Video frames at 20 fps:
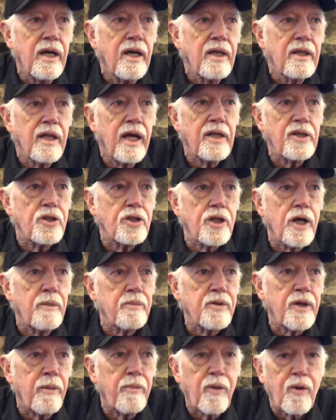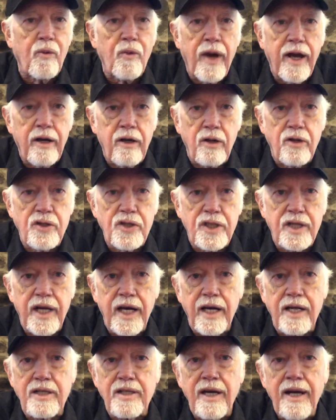they jumped up and ran on
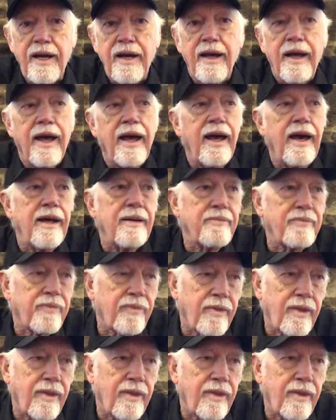stage. And